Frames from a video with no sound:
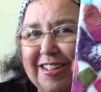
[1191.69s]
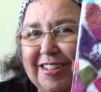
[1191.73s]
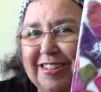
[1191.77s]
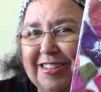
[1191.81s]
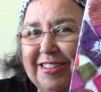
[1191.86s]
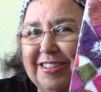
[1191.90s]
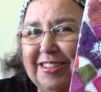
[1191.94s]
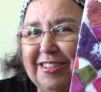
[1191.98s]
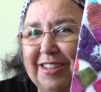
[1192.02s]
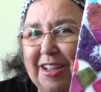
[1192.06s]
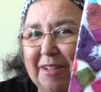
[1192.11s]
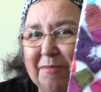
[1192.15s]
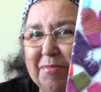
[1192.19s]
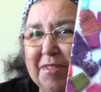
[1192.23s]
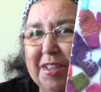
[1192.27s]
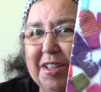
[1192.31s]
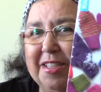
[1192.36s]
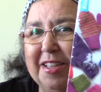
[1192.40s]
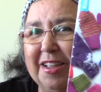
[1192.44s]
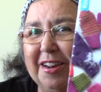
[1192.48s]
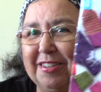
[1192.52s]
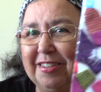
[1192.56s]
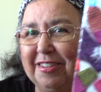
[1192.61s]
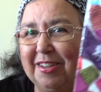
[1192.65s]
Something
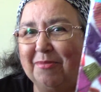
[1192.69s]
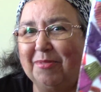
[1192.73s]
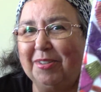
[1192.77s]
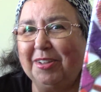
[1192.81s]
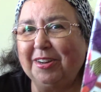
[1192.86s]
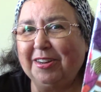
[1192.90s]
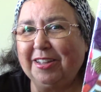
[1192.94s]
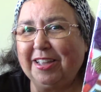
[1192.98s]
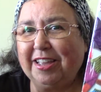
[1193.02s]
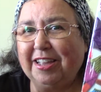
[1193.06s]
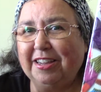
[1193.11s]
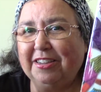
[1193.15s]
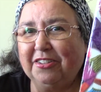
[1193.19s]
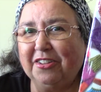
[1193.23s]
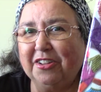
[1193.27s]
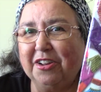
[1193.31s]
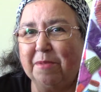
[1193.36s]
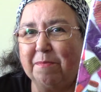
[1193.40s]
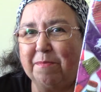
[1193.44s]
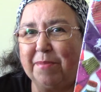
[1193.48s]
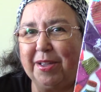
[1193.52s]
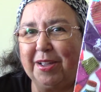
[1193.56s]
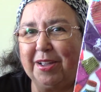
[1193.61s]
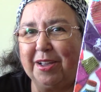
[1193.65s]
that some little kid's going to
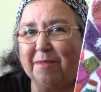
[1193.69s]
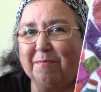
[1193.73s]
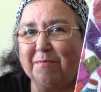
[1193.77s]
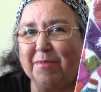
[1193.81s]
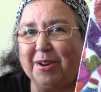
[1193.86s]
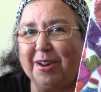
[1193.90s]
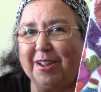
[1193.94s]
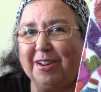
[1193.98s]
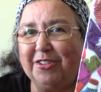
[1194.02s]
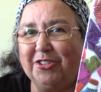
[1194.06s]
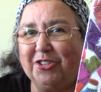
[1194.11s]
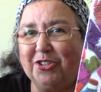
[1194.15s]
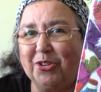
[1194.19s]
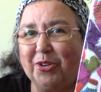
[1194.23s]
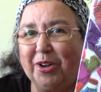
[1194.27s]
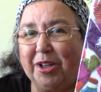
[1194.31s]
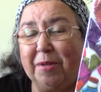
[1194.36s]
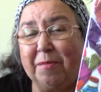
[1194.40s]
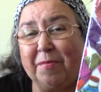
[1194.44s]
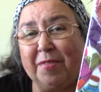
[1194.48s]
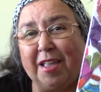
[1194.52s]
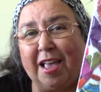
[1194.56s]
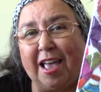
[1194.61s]
pick up and enjoy.